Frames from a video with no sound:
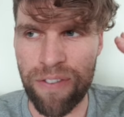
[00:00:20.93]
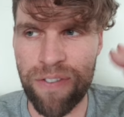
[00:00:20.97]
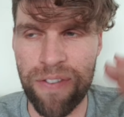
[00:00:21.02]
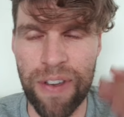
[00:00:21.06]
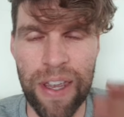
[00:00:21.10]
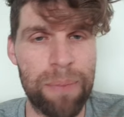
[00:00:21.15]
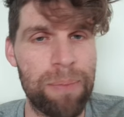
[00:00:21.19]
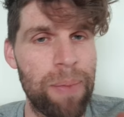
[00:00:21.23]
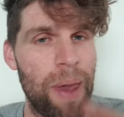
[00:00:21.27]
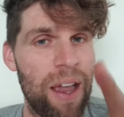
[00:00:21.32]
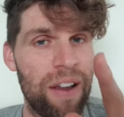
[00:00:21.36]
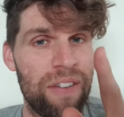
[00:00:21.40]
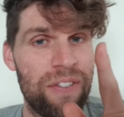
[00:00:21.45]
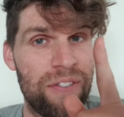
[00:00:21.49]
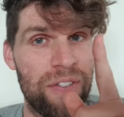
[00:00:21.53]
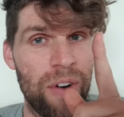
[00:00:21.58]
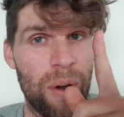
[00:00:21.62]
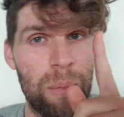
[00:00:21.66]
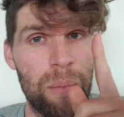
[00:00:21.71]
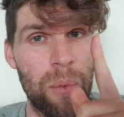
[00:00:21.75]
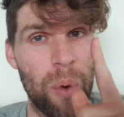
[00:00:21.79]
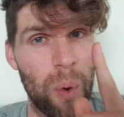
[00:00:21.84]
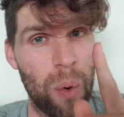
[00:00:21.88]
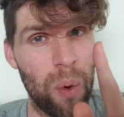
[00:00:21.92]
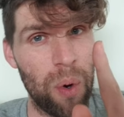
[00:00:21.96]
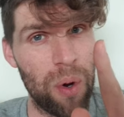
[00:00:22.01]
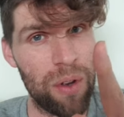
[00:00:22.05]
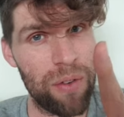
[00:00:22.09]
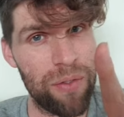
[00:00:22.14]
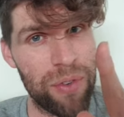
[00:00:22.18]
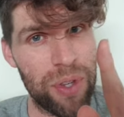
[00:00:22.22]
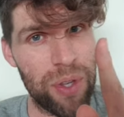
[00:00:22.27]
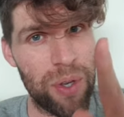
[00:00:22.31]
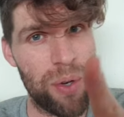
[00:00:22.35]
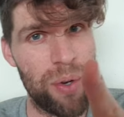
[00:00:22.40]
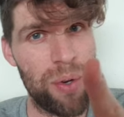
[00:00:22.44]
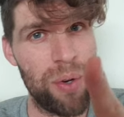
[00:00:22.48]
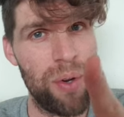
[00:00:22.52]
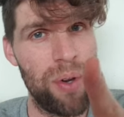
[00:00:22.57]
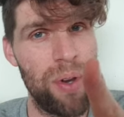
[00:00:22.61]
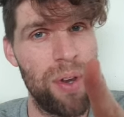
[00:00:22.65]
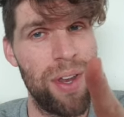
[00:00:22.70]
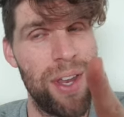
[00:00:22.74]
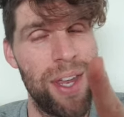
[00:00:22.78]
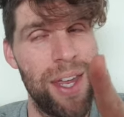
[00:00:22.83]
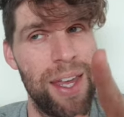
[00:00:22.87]
feedback from all of you
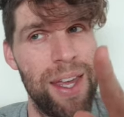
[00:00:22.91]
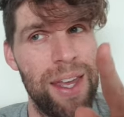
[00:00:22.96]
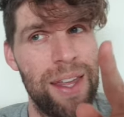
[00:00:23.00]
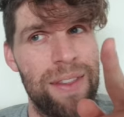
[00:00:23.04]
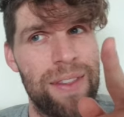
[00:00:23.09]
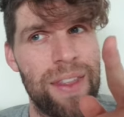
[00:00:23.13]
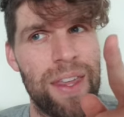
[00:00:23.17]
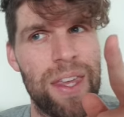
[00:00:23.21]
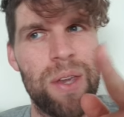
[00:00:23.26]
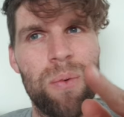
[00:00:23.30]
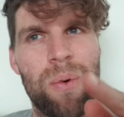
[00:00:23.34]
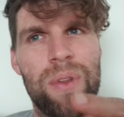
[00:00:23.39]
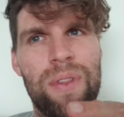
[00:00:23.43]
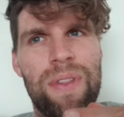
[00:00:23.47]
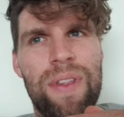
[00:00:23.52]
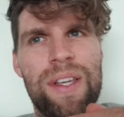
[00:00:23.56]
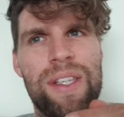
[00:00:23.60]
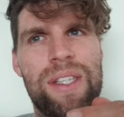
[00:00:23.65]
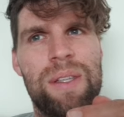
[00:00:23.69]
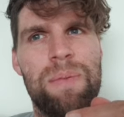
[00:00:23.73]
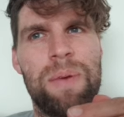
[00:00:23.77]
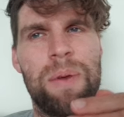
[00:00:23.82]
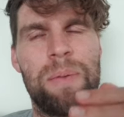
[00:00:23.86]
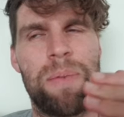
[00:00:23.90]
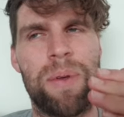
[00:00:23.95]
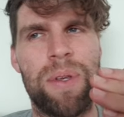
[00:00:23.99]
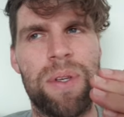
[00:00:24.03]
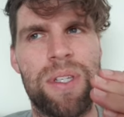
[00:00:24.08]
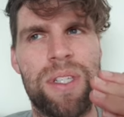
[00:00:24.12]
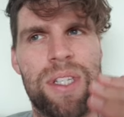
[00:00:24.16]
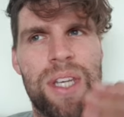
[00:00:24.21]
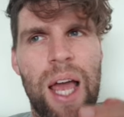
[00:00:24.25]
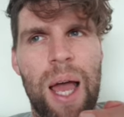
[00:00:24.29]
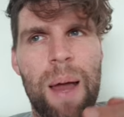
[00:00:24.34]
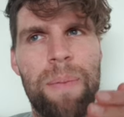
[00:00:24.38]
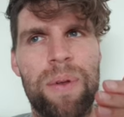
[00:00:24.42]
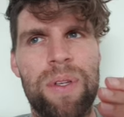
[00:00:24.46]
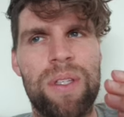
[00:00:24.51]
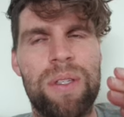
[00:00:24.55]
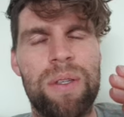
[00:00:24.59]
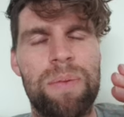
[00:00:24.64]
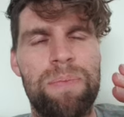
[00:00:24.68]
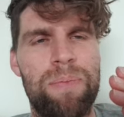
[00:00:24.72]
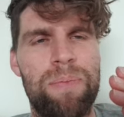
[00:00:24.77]
that you want things to be a bit sharper,